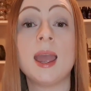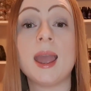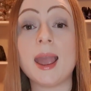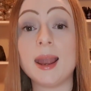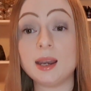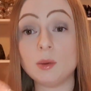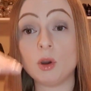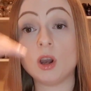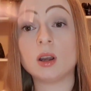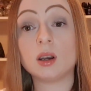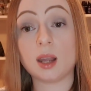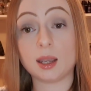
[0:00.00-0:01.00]
Any
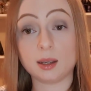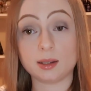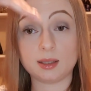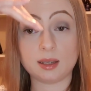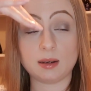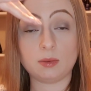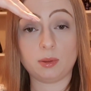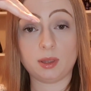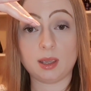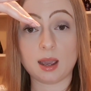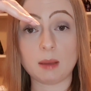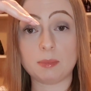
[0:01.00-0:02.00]
work, like I said, with
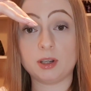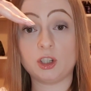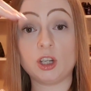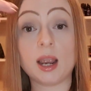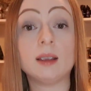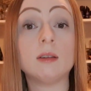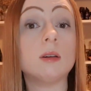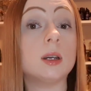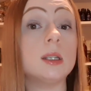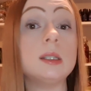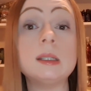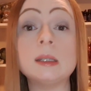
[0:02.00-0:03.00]
the upper
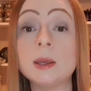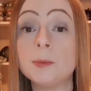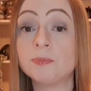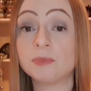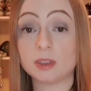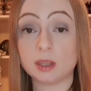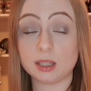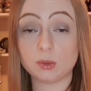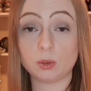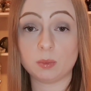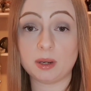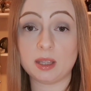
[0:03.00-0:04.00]
chakras, this
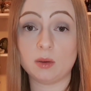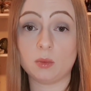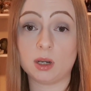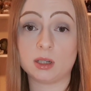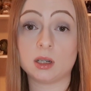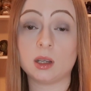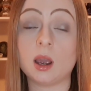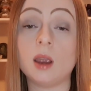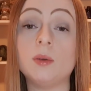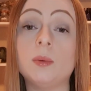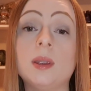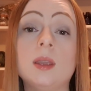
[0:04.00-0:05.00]
would be the one to
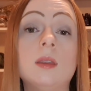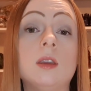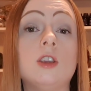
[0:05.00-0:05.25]
go with.